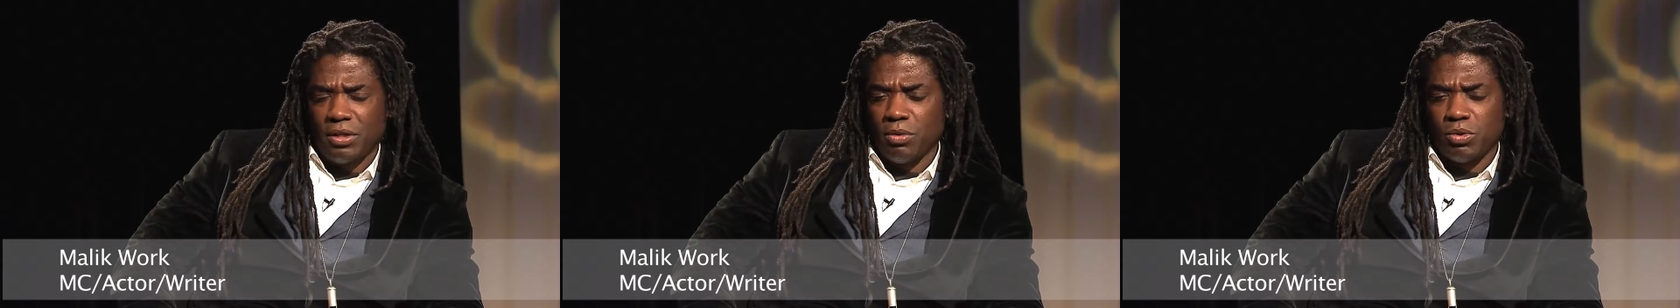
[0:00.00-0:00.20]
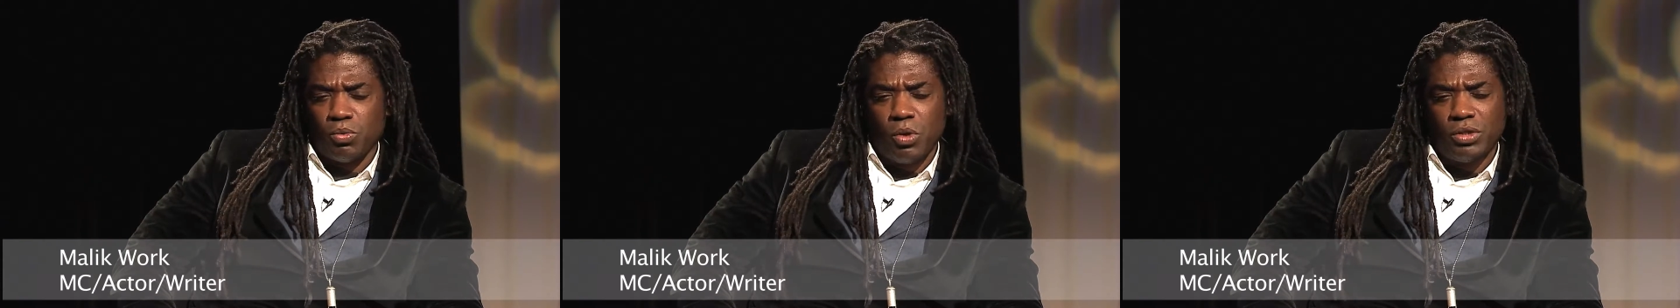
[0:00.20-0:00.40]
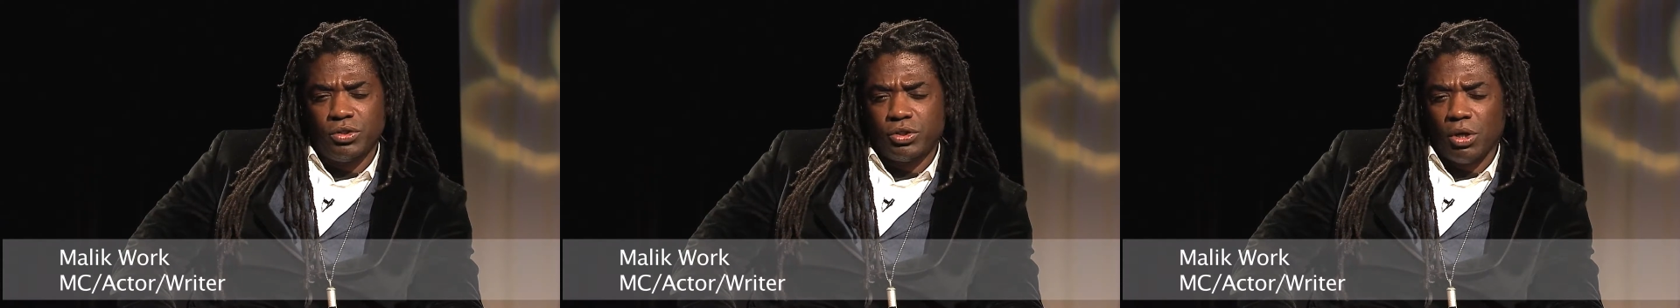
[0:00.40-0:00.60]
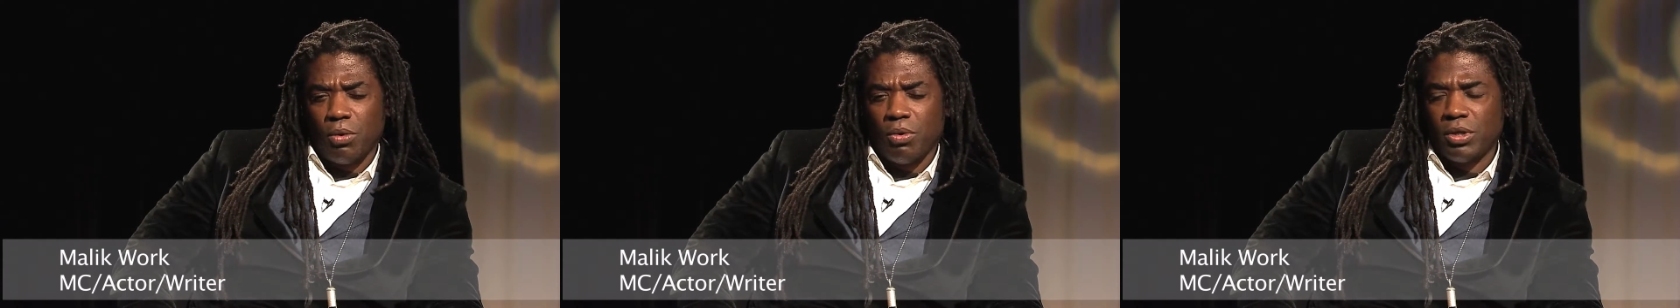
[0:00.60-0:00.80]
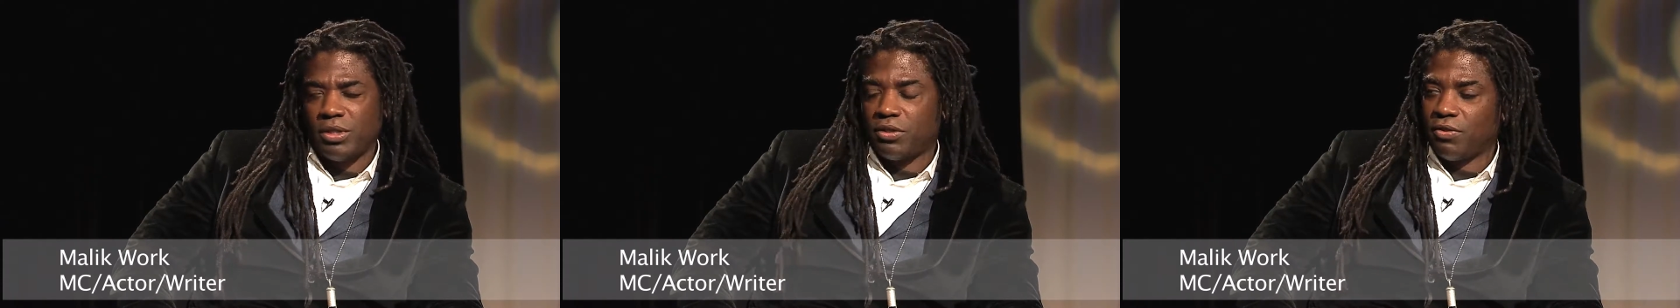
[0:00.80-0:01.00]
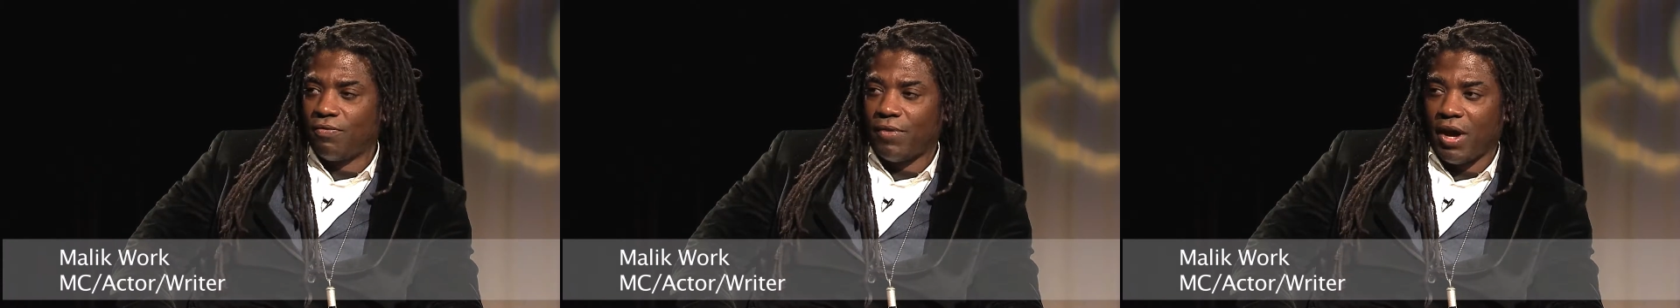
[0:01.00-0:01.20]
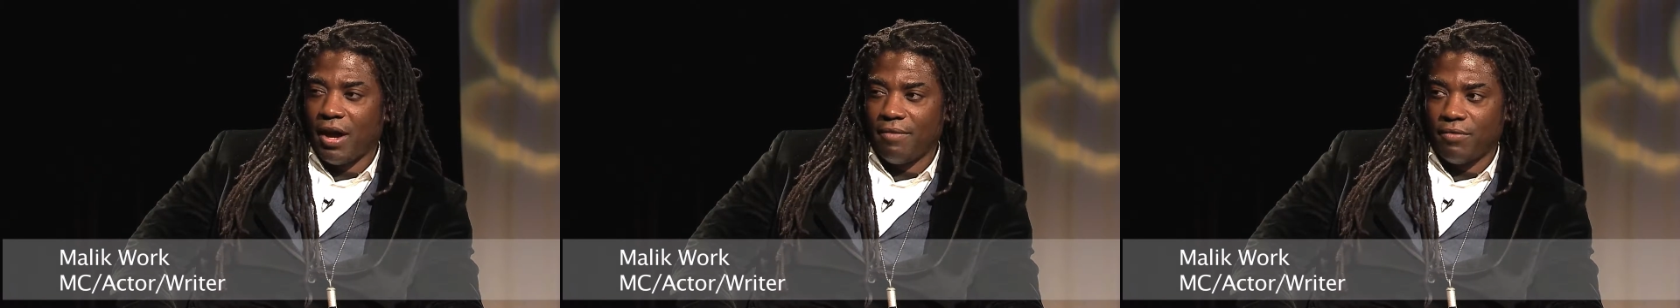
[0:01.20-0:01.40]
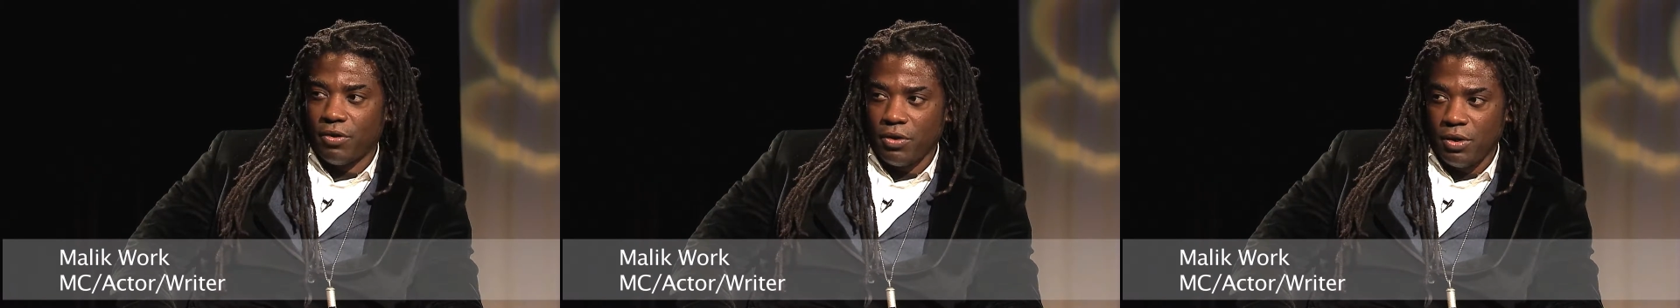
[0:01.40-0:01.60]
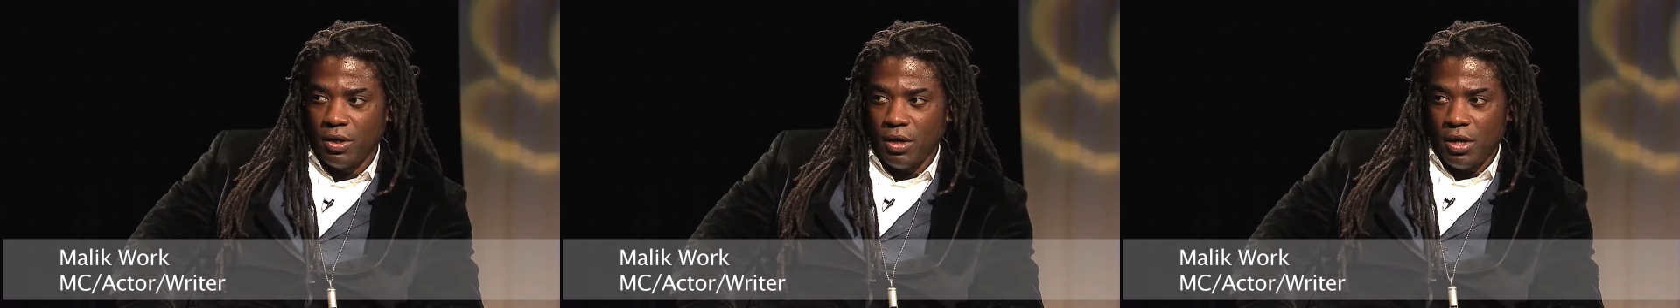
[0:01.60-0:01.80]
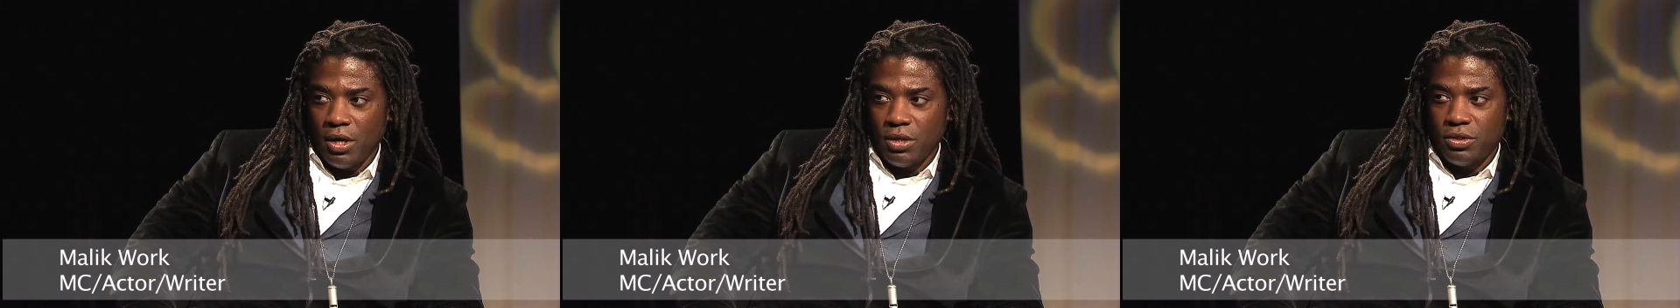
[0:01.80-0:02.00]
there was one show on Survivor.
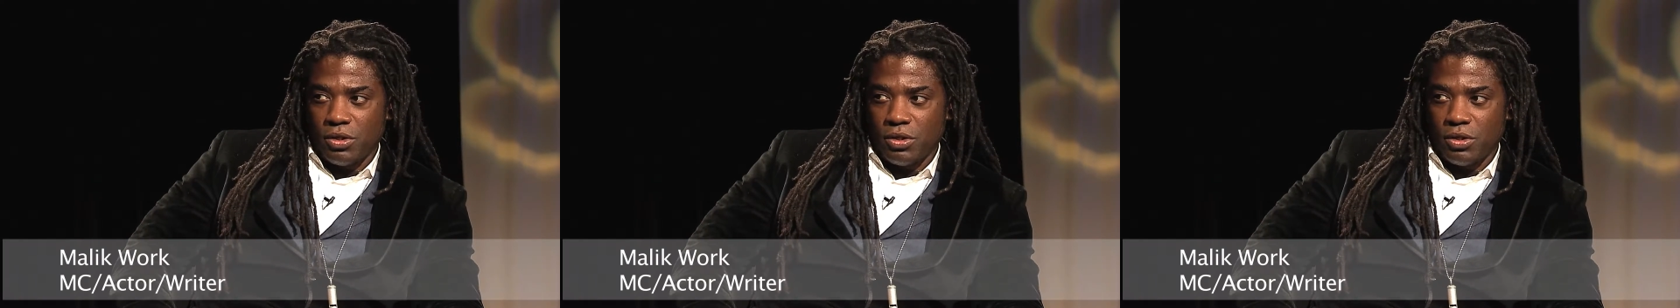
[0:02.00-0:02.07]
Mm -hmm.